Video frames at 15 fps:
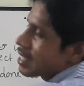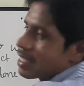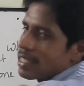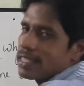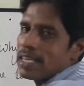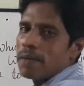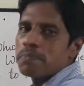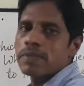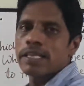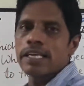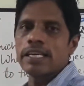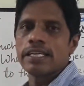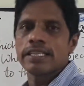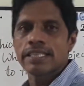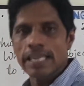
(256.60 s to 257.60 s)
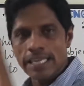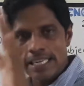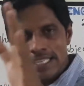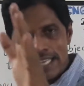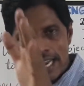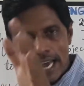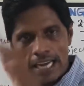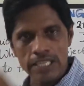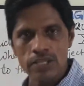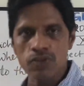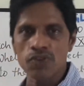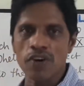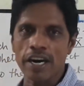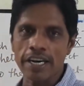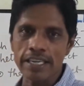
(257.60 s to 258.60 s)
is an active voice.
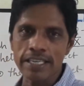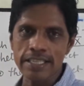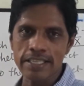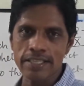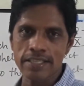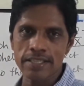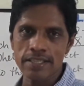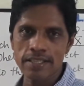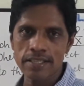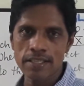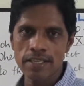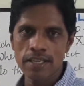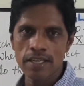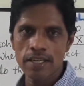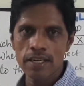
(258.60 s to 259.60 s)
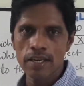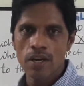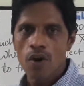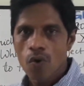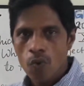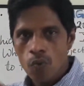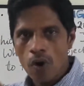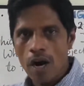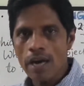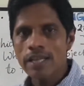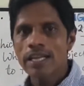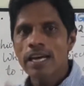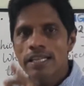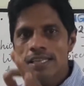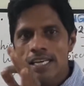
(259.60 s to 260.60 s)
What the subject
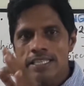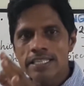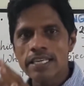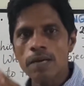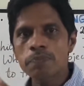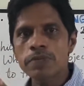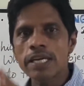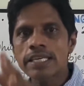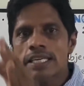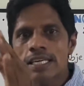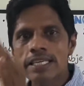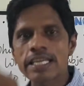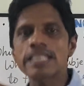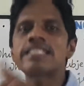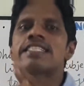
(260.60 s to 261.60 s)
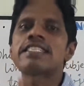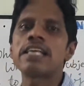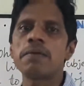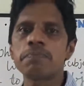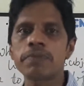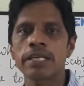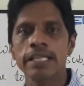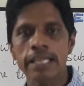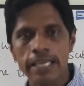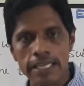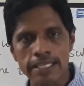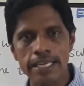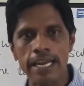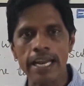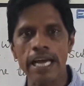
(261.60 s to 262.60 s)
does something, that is an active voice.
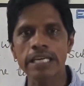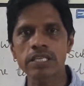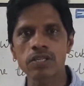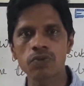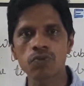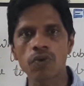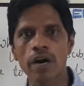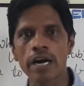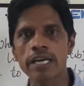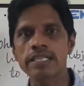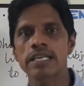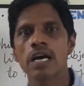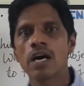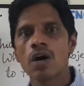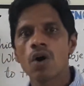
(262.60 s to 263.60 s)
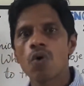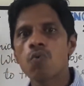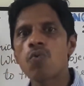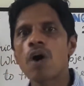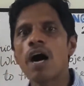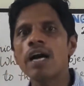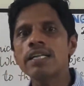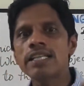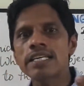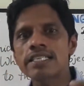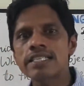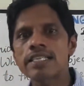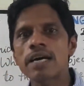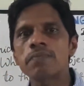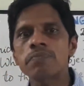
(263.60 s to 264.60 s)
What the something
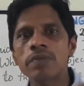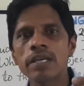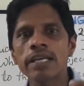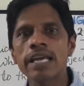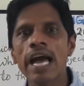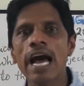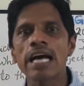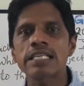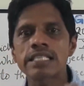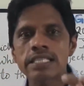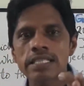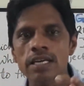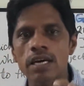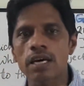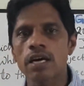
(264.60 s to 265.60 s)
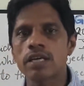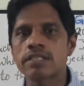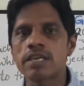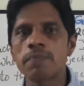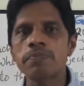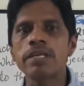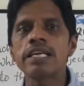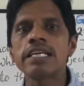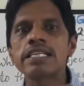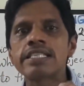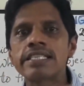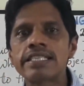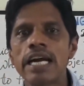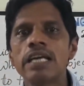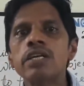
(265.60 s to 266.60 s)
is done to the subject,
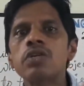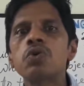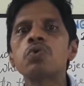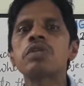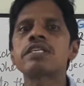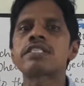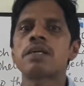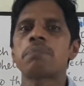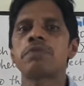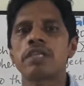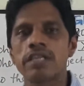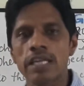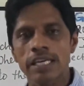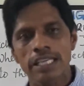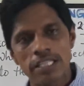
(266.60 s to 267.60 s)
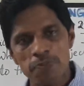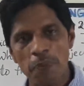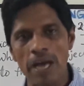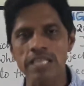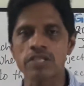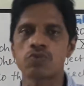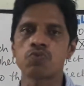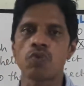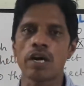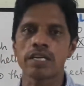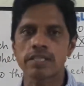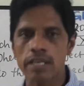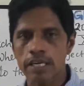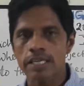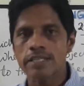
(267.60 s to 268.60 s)
that is passive voice. That is the
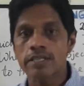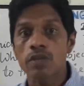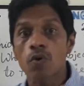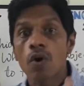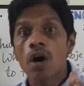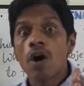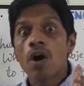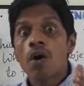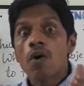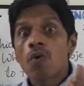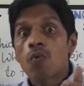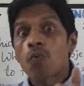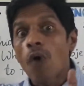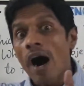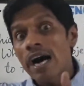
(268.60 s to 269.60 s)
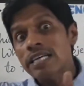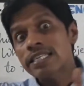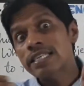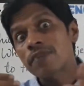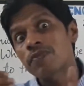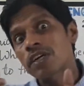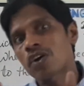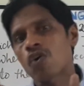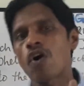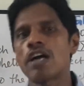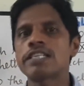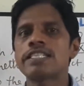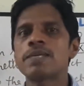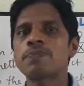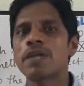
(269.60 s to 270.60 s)
voice of the concept and definition
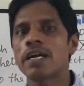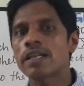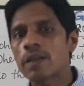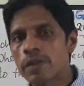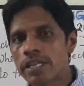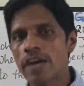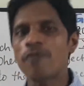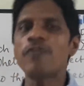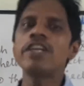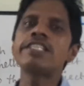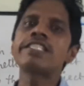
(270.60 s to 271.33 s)
of the concept.